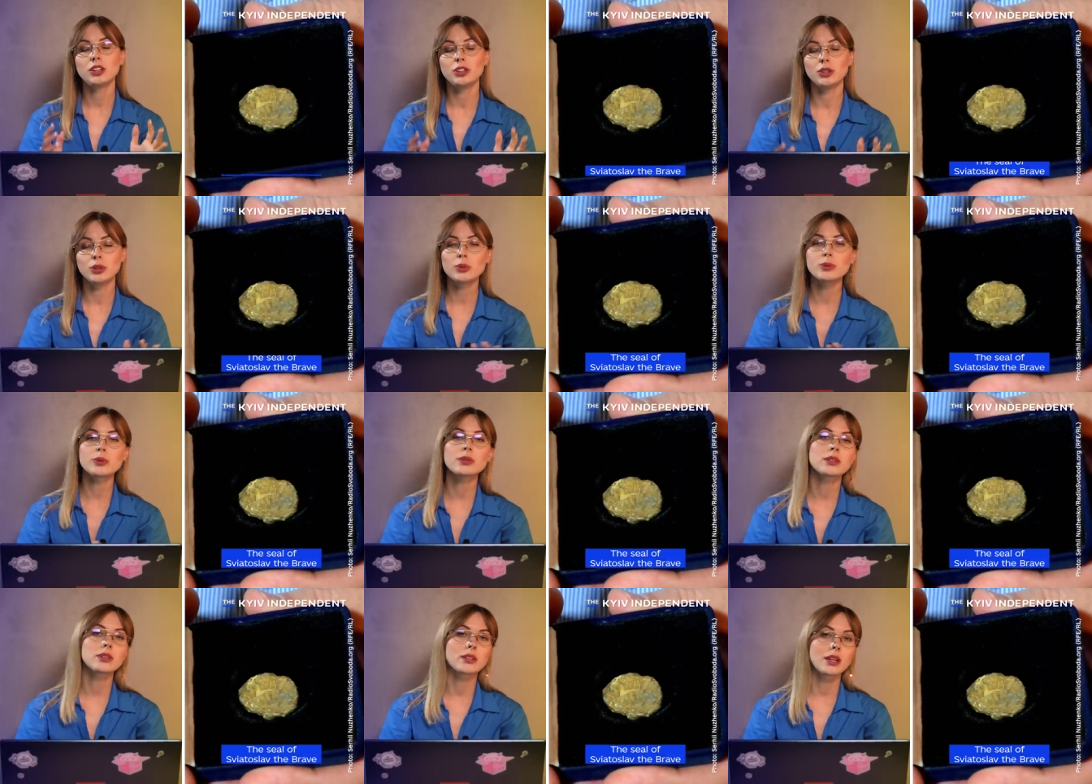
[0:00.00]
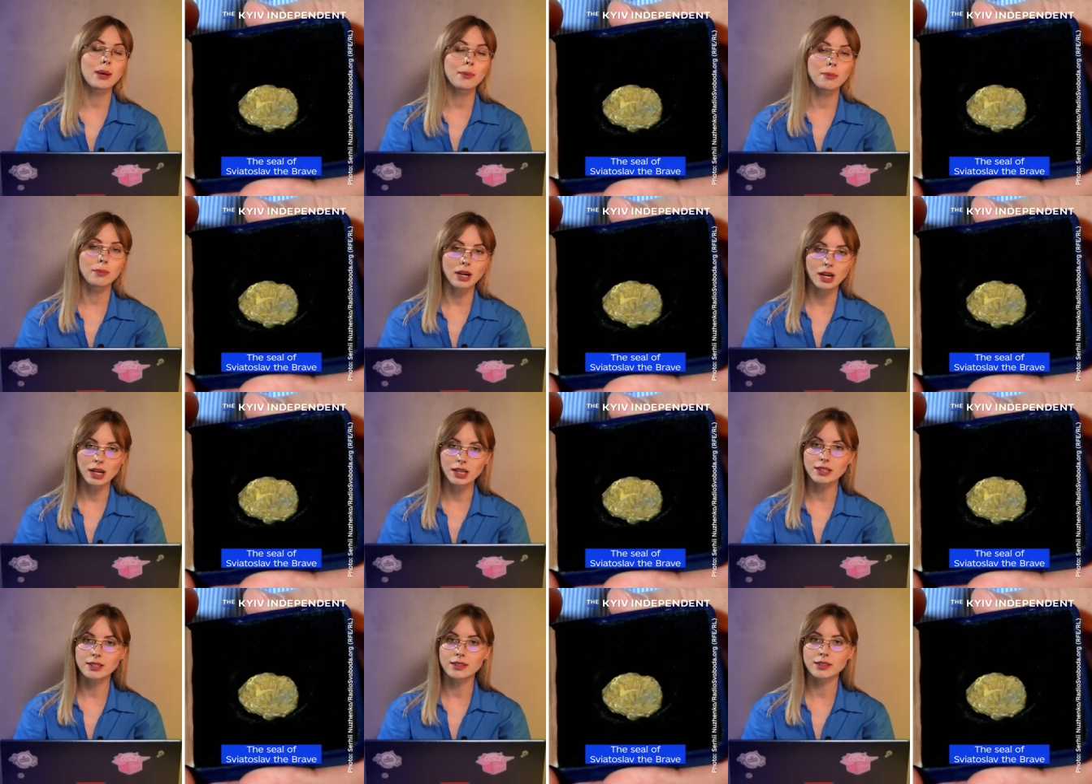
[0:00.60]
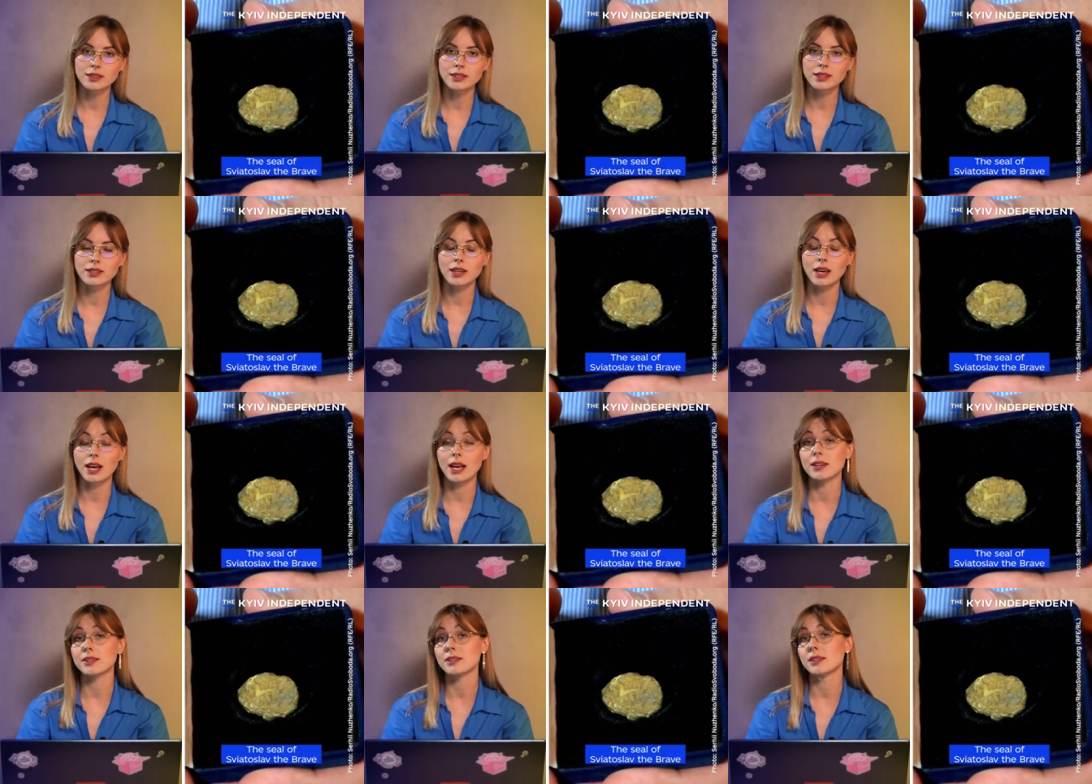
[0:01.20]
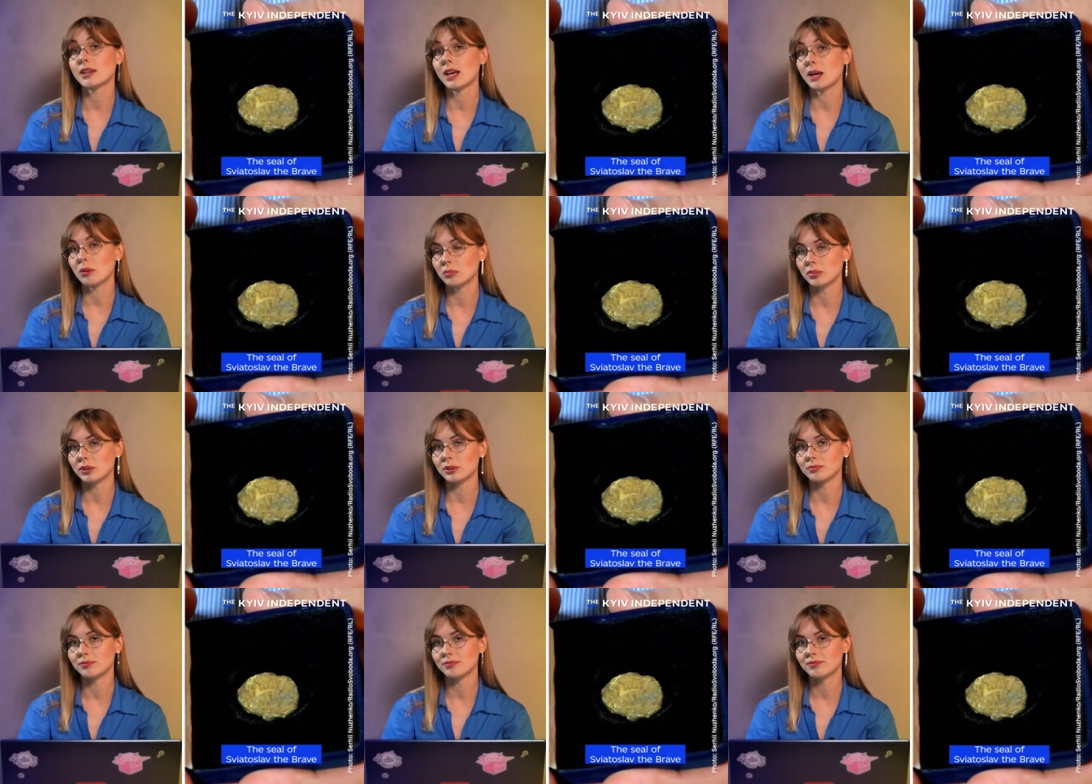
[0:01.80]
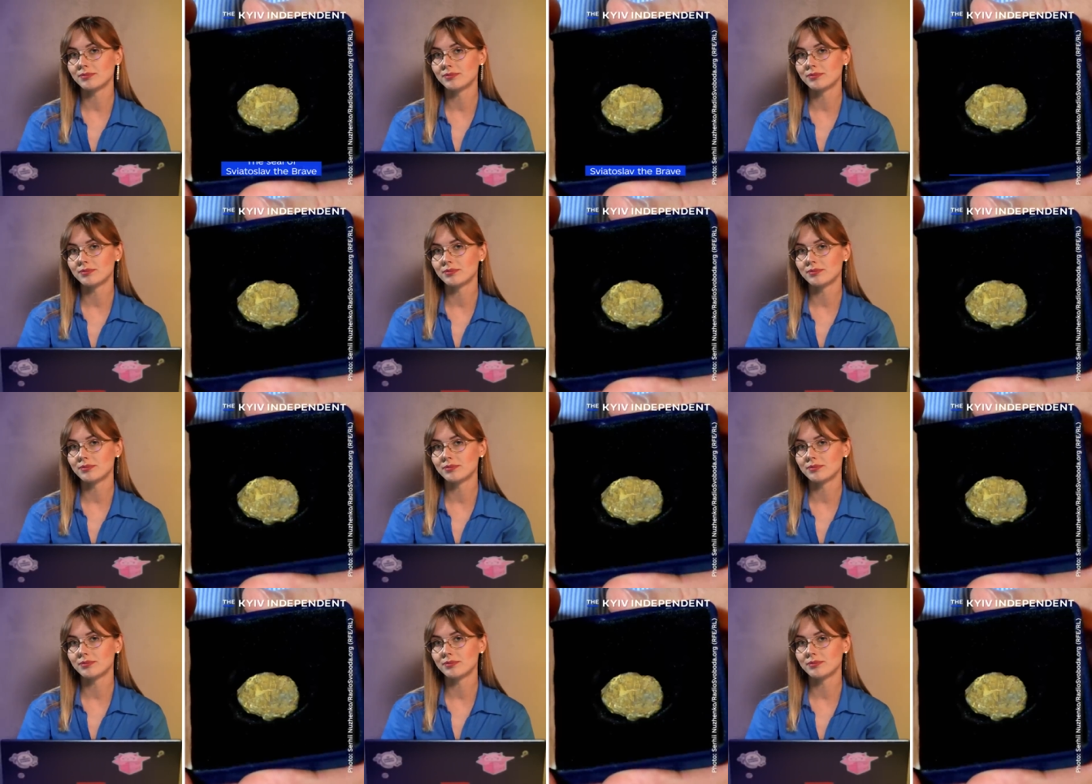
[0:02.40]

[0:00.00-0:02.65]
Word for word: used a bident as an emblem.